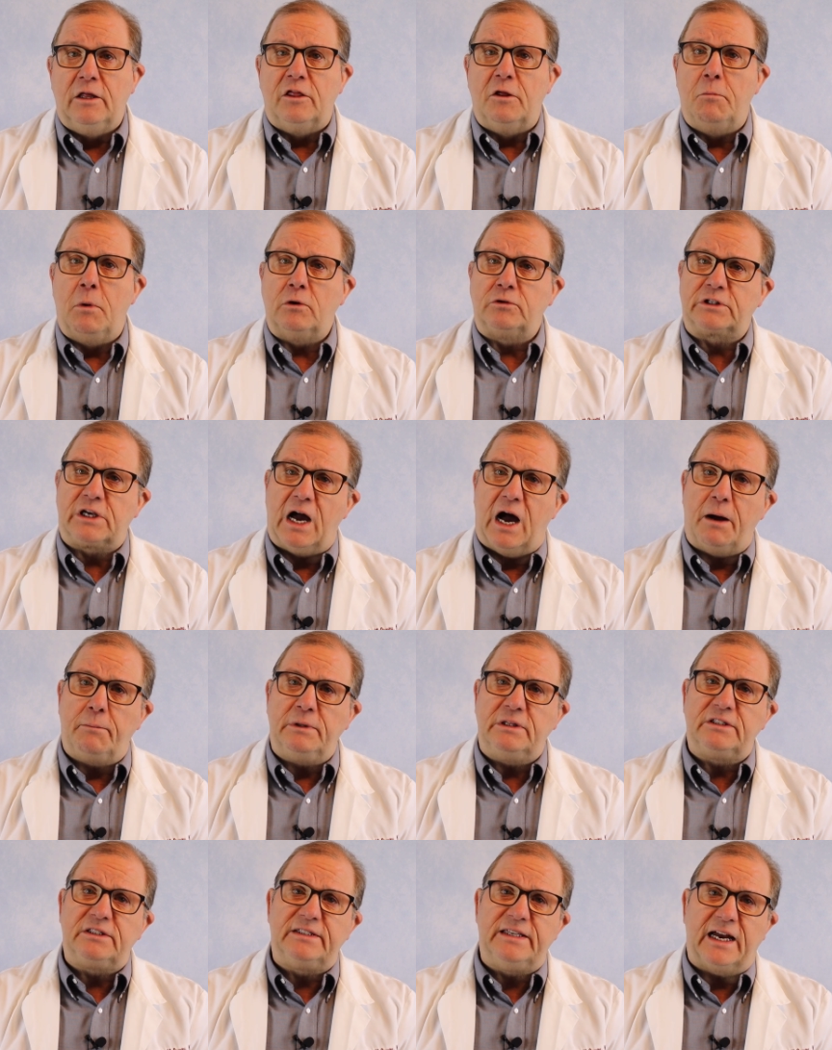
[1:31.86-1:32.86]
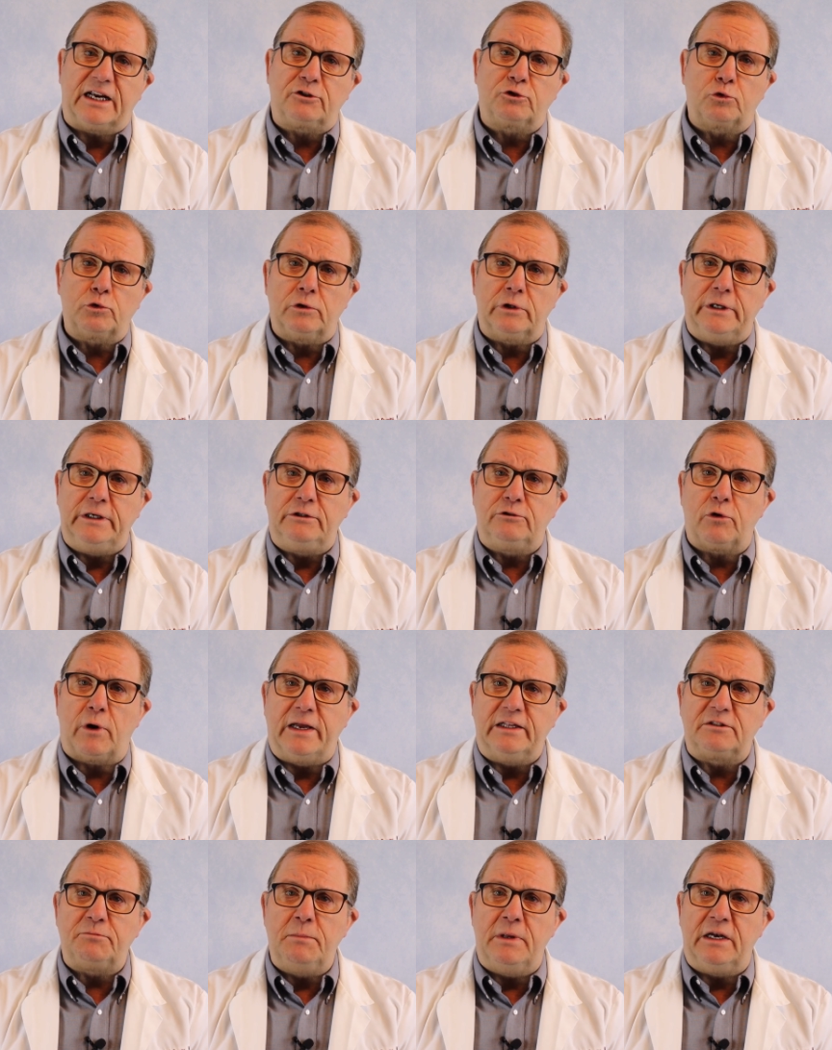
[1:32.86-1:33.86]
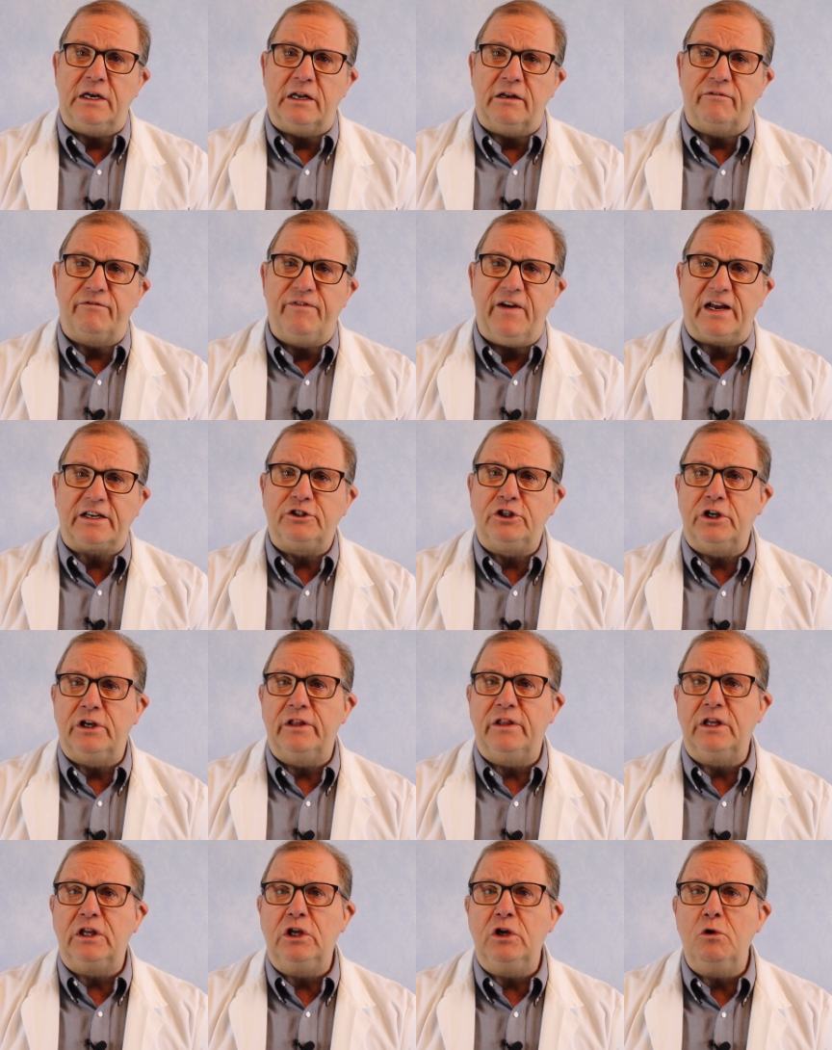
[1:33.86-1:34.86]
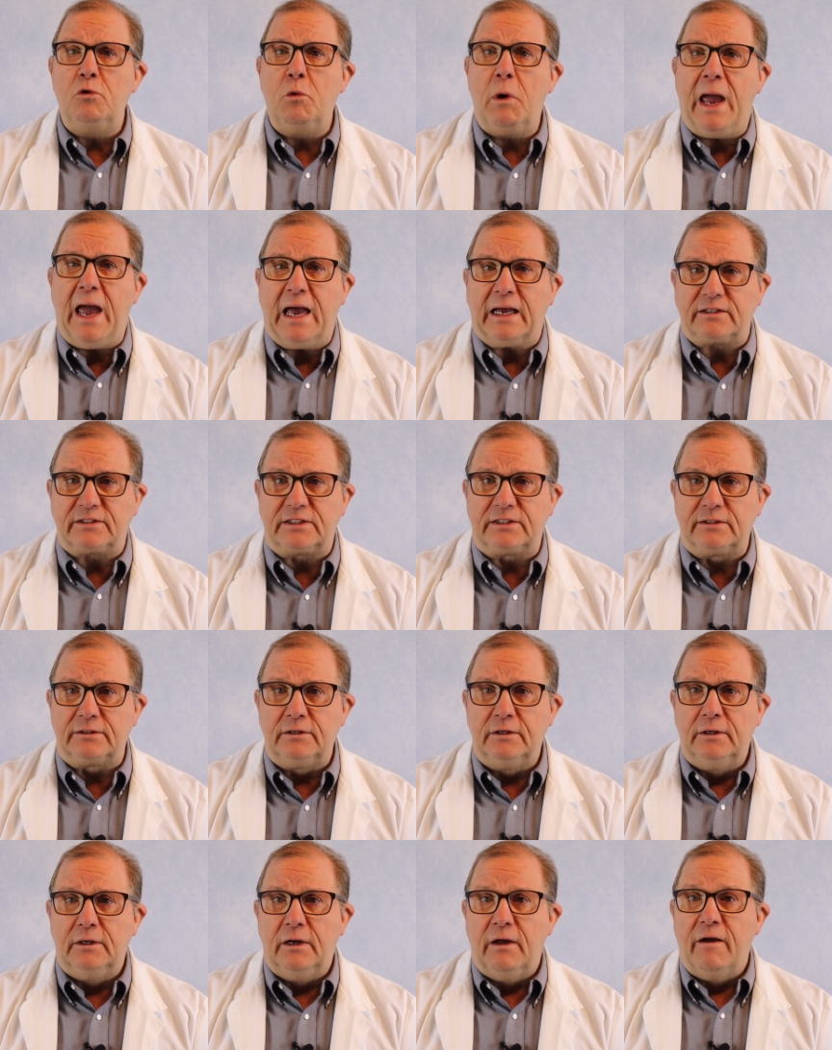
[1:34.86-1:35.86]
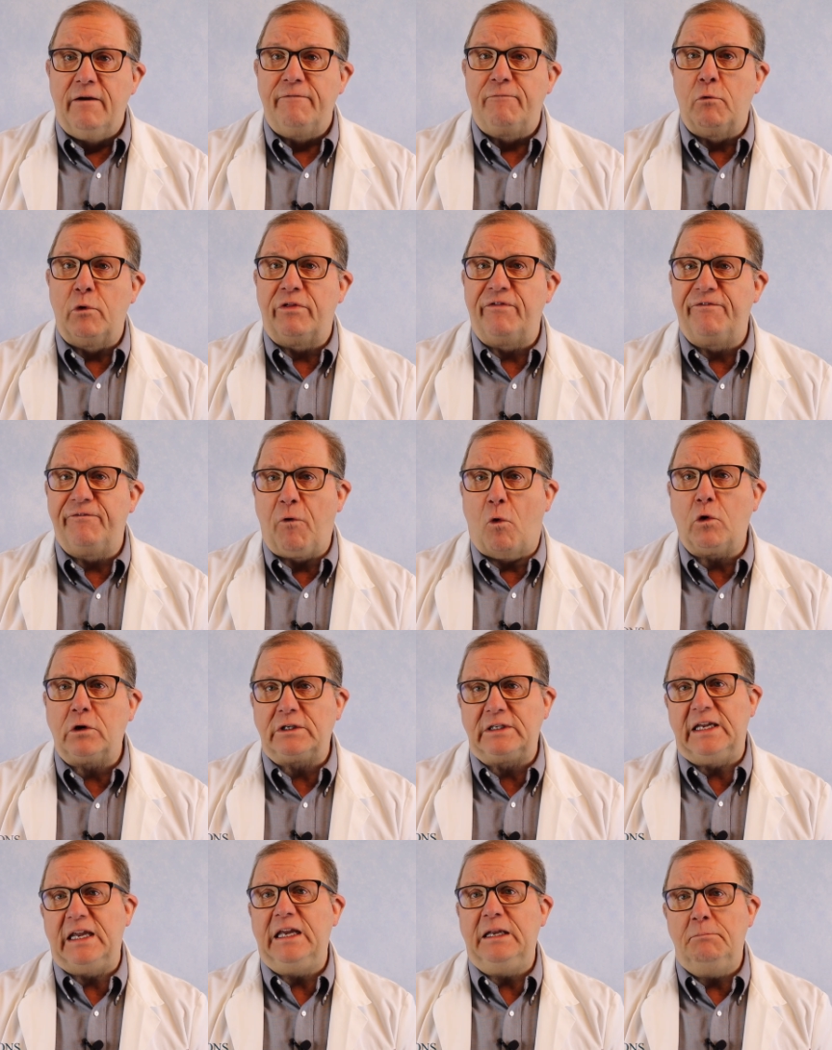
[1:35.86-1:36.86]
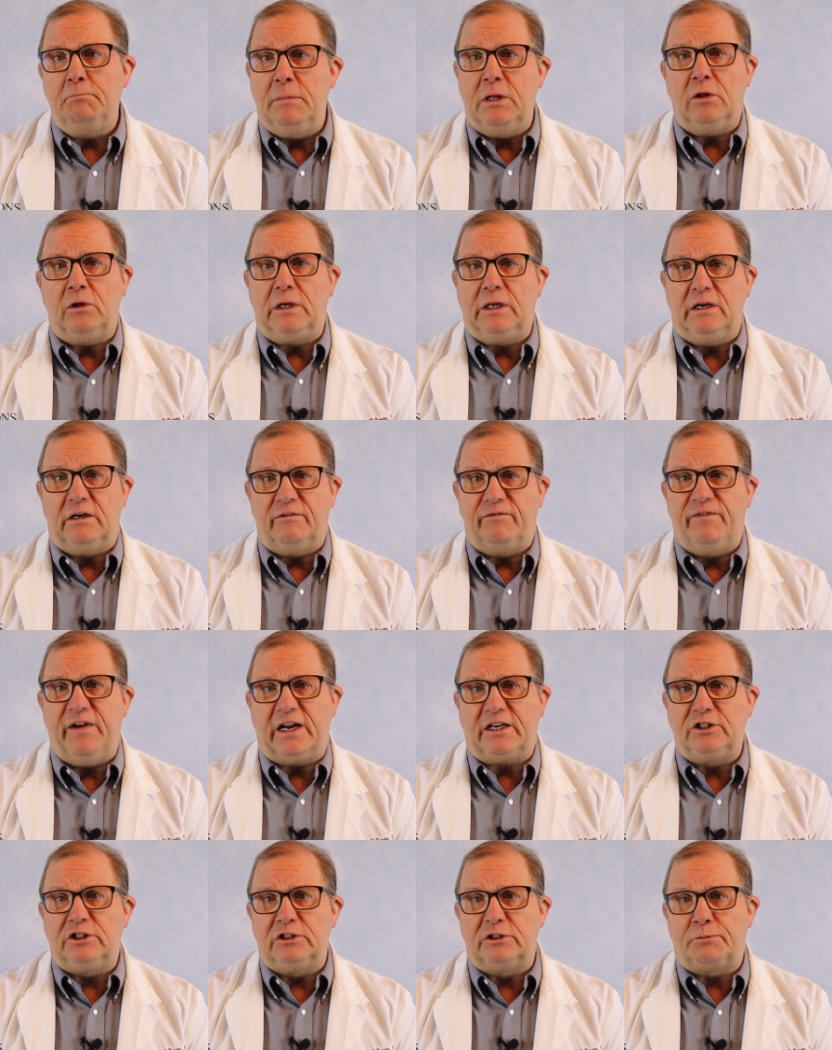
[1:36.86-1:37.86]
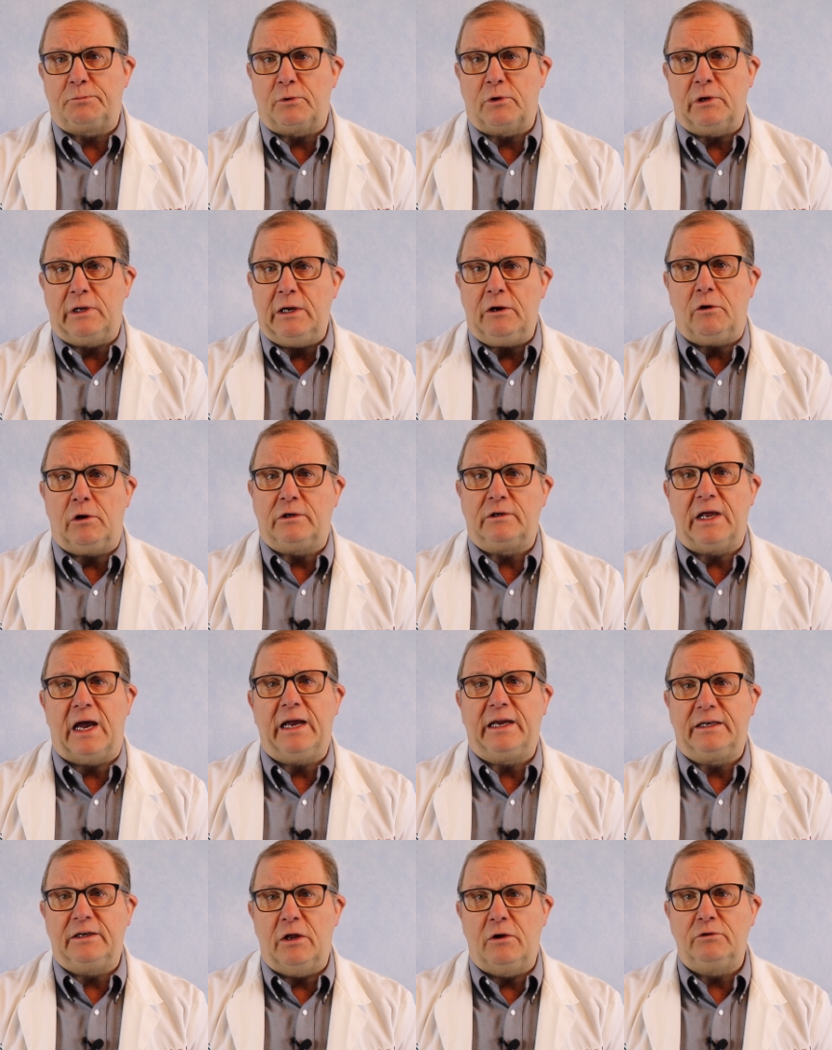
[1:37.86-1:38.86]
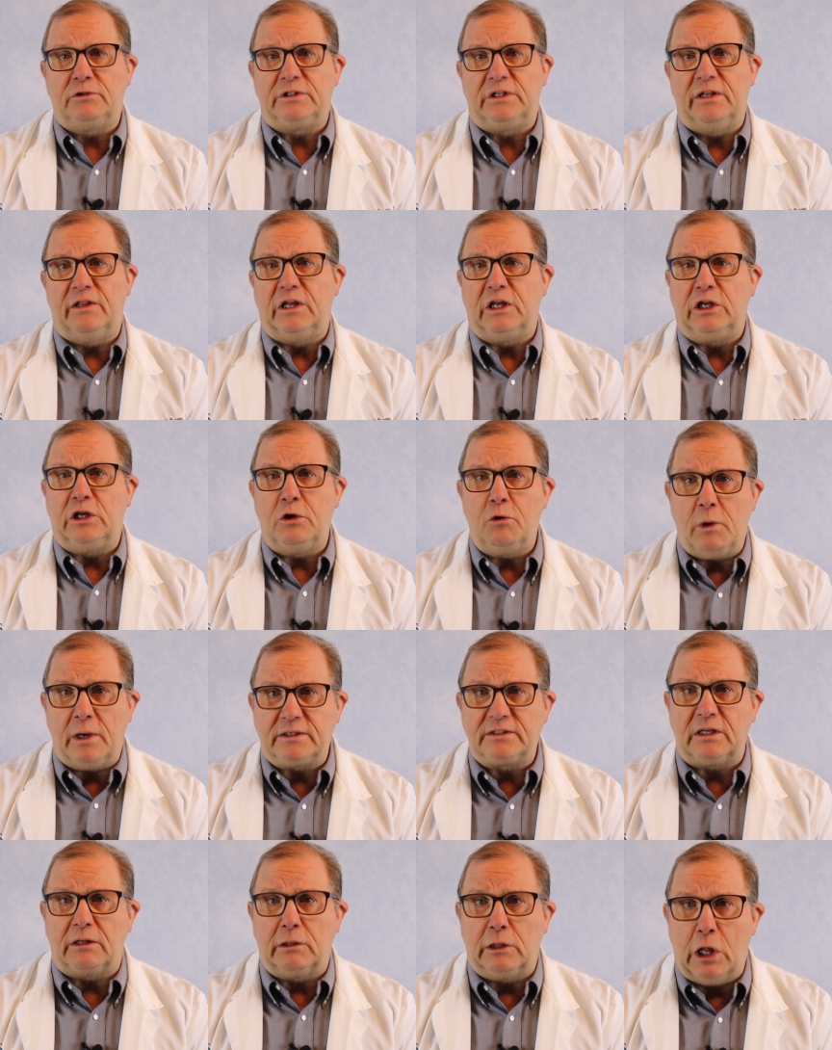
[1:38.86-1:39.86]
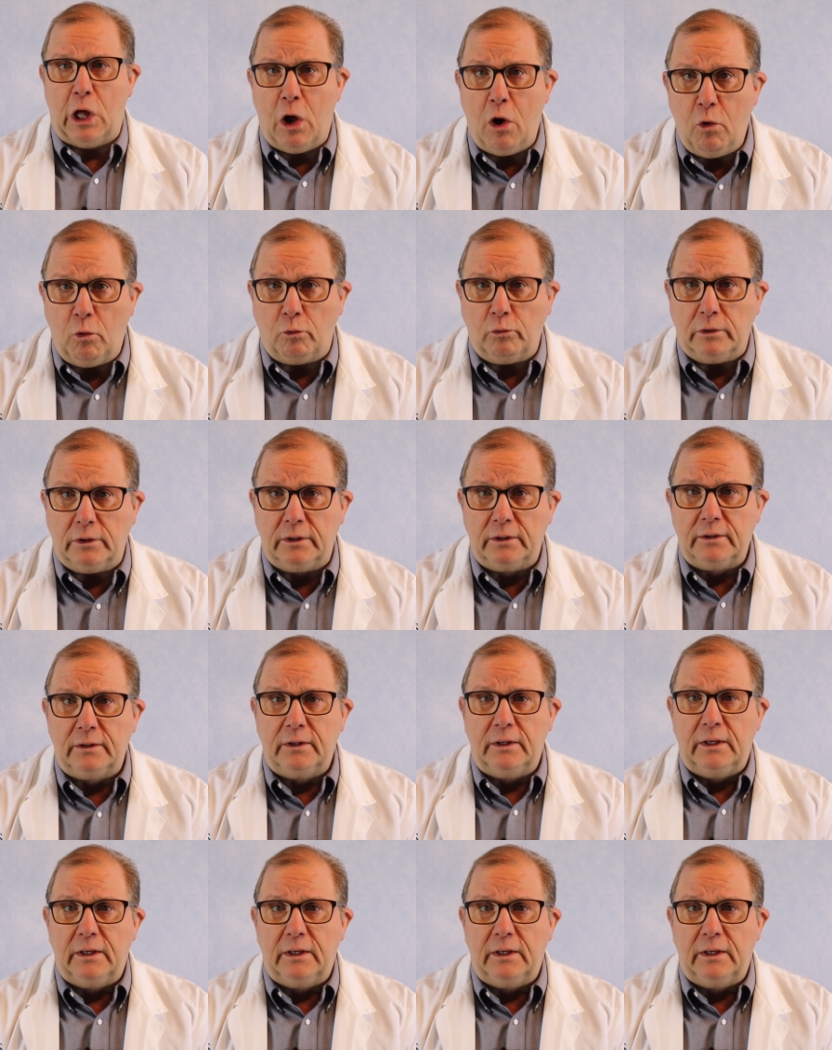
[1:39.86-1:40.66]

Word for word: The most common sexually transmitted infection in the US, with 14 million infections per year are diagnosed in the US alone.